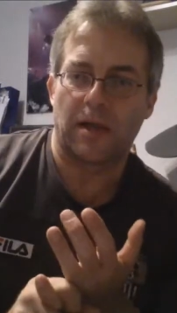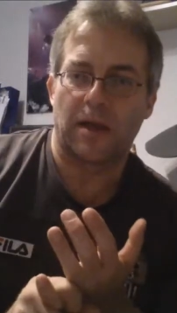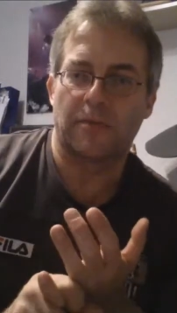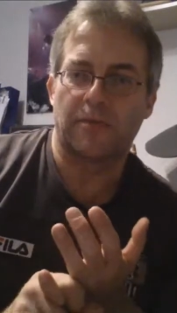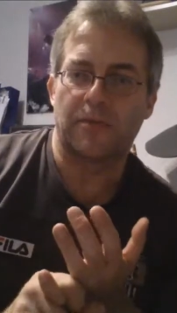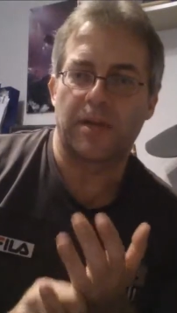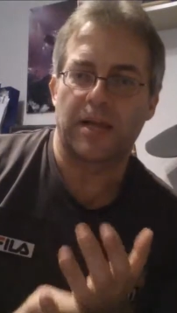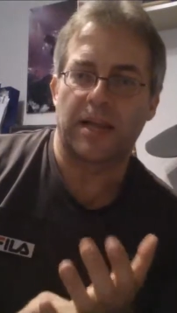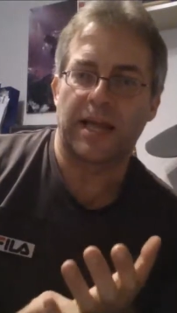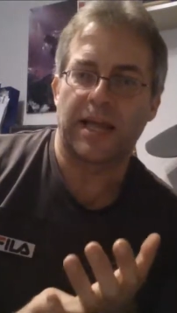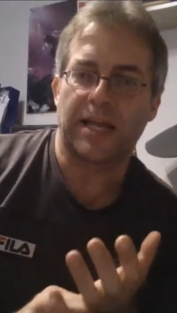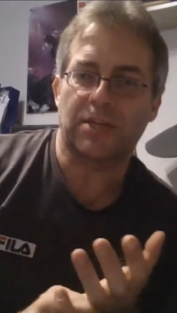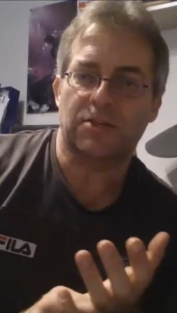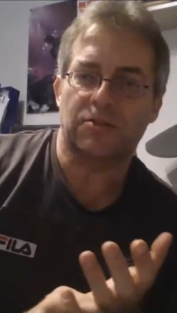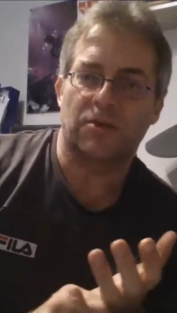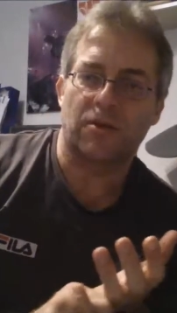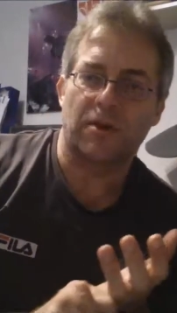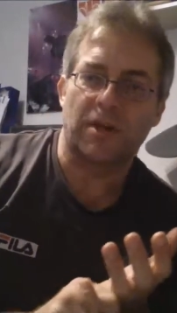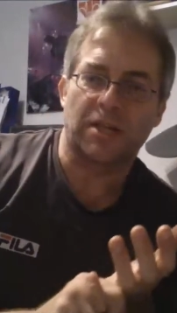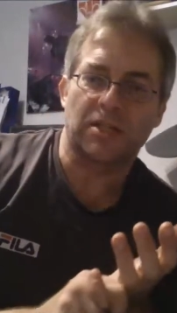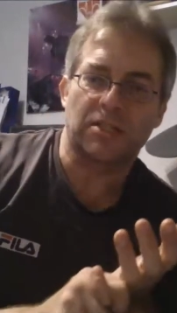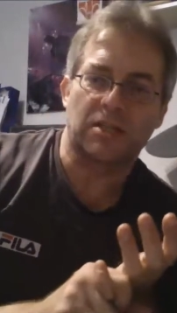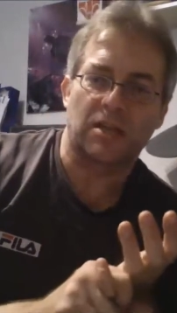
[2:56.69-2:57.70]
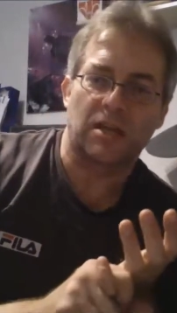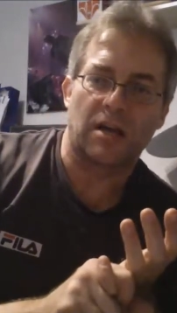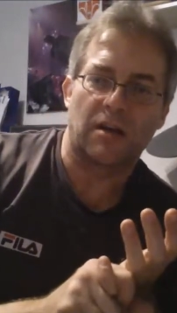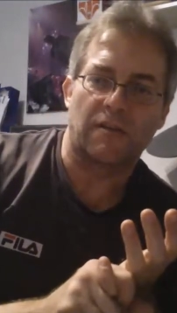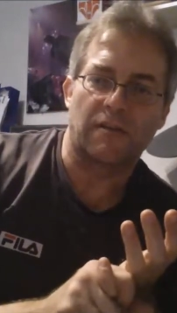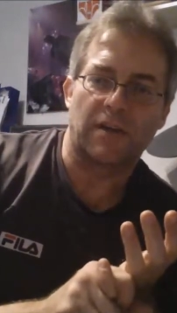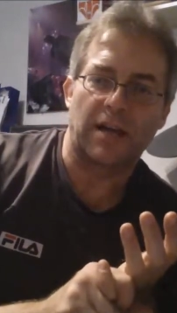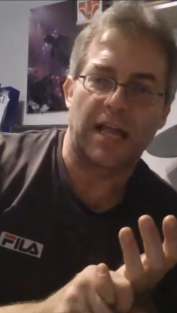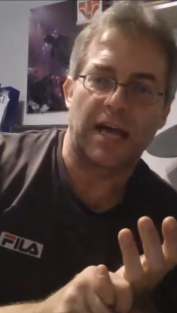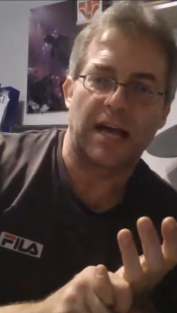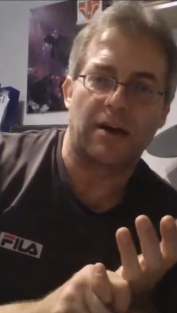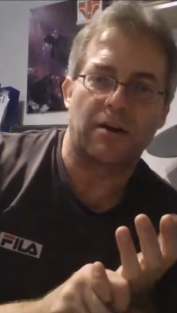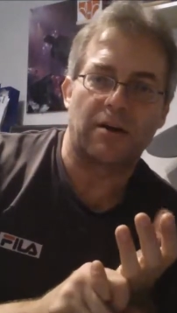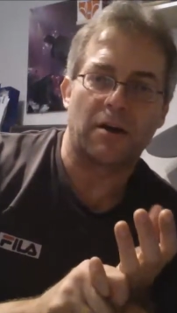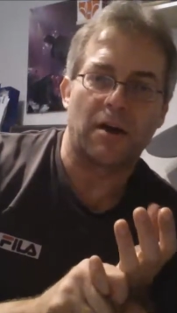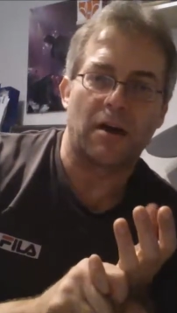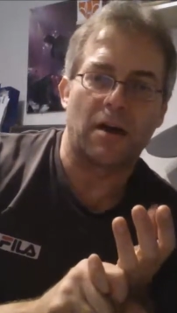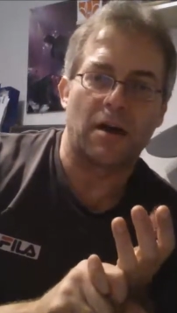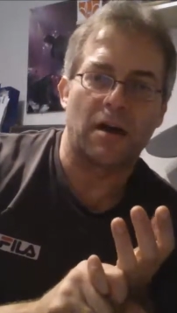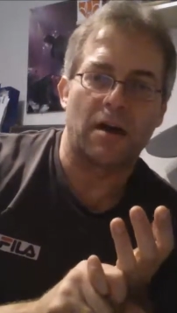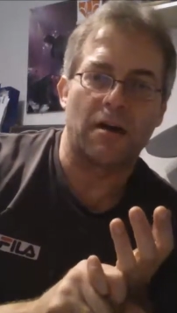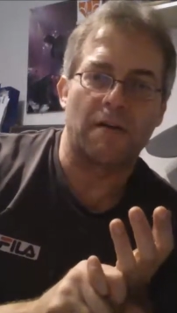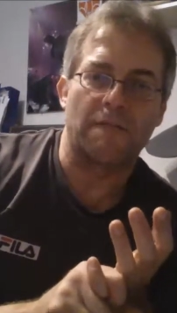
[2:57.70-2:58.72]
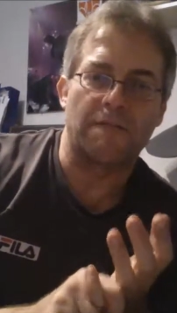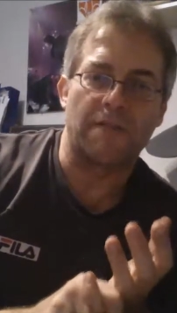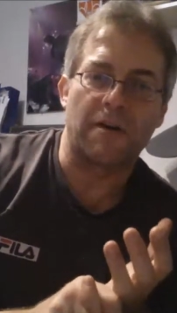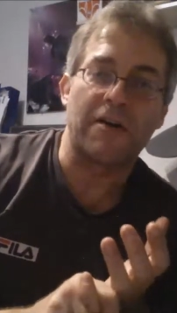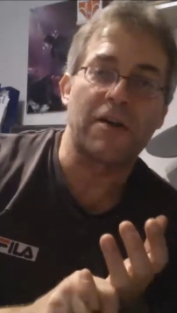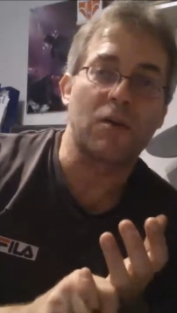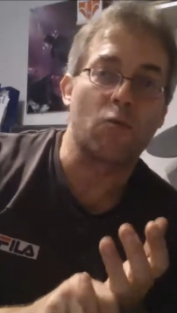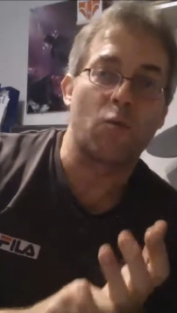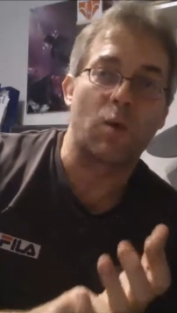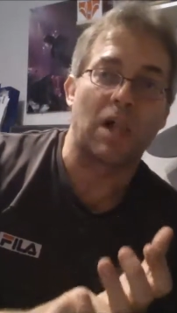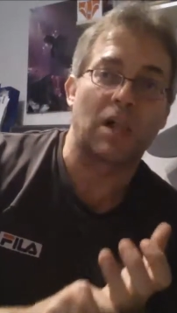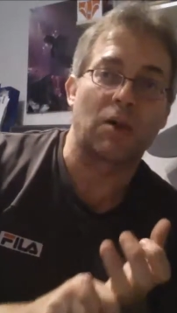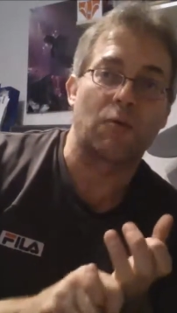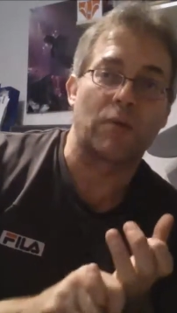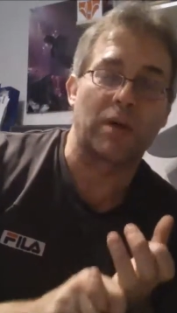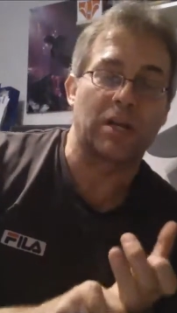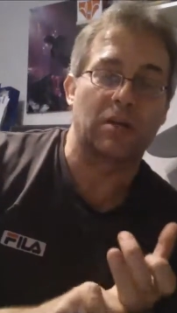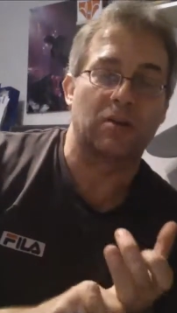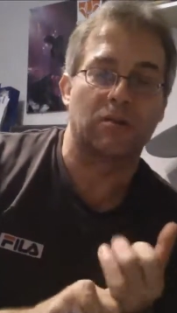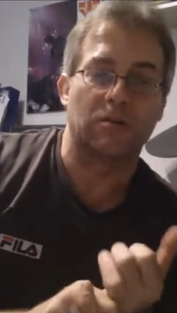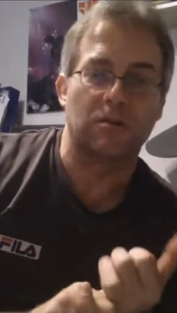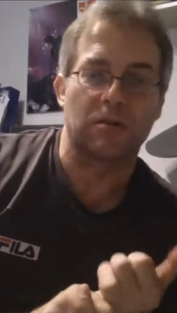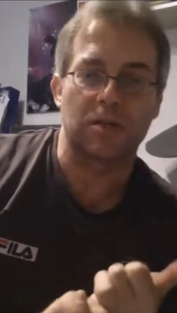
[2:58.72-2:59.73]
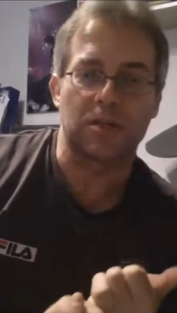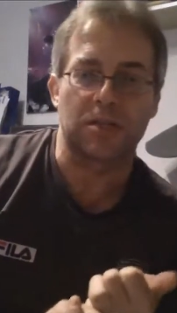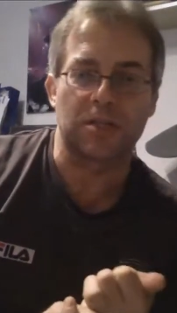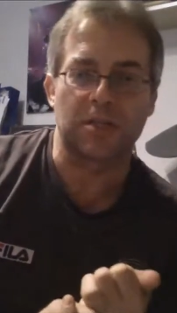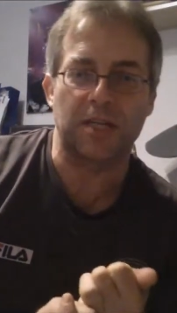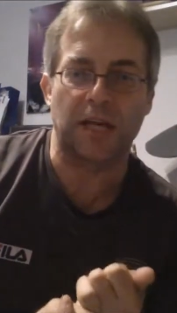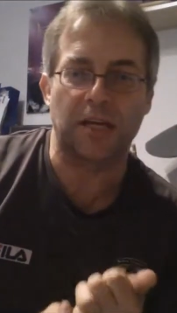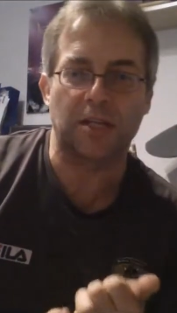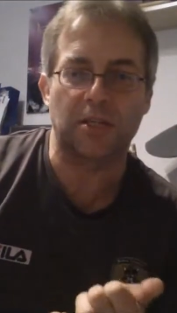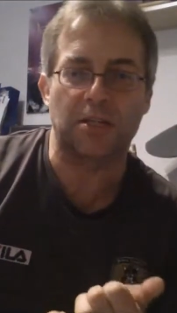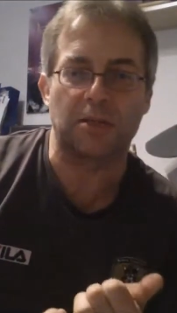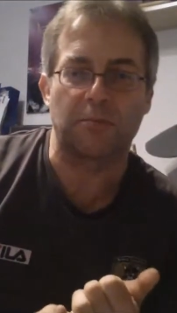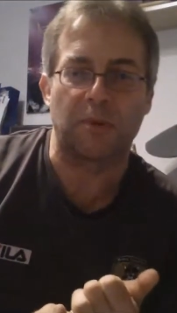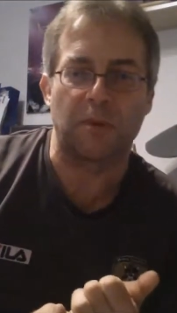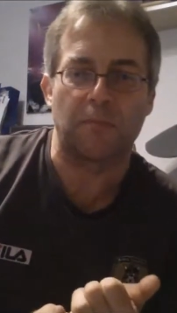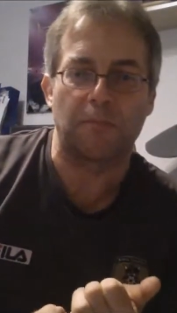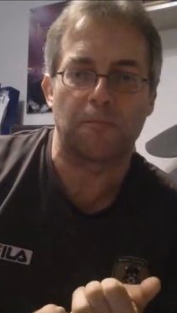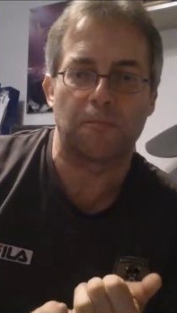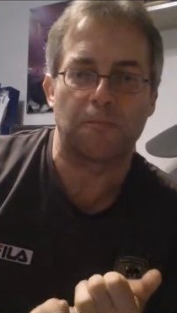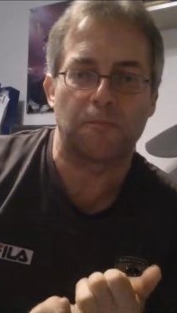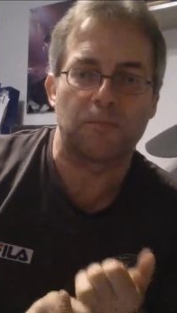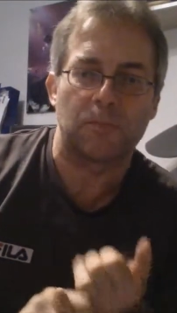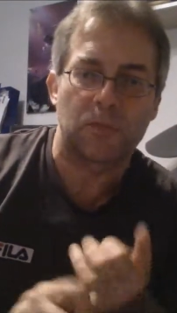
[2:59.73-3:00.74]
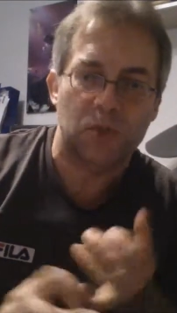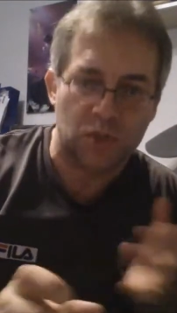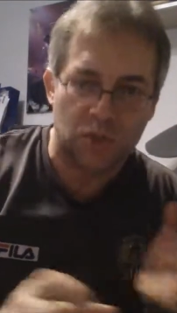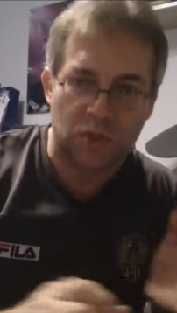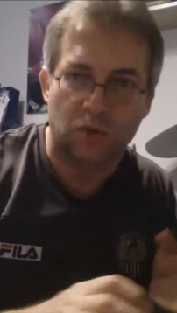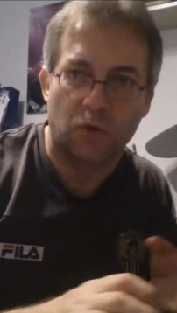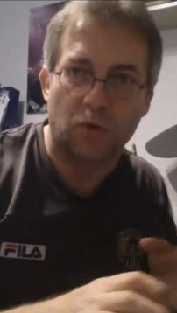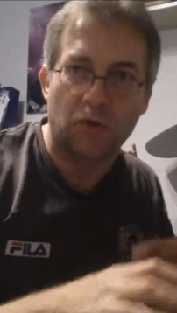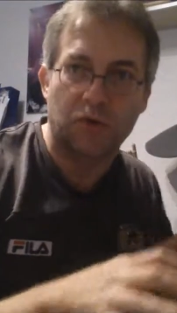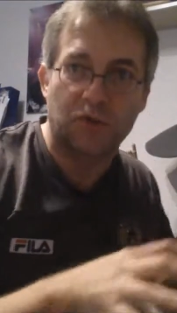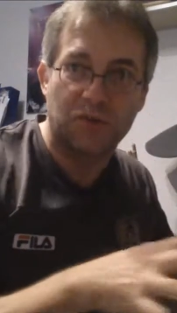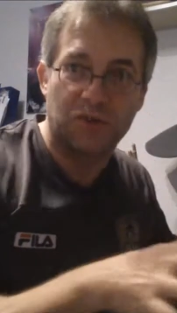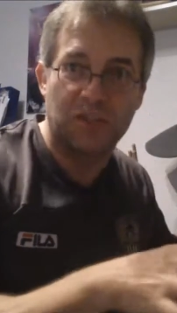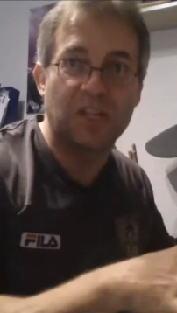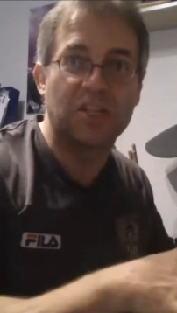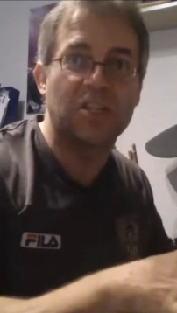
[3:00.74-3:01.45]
and the electronics have allowed a very well recorded sound to be stored